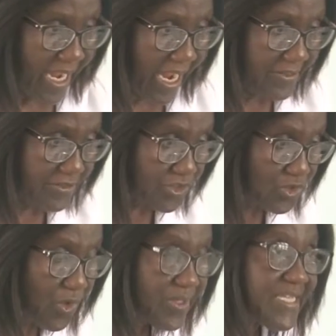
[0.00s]
And
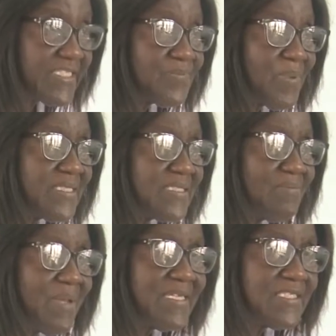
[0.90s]
so the
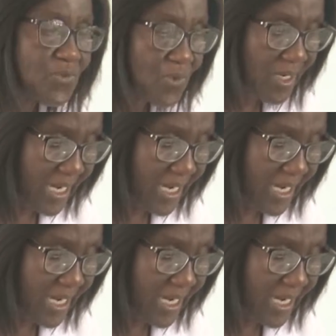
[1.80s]
specimens will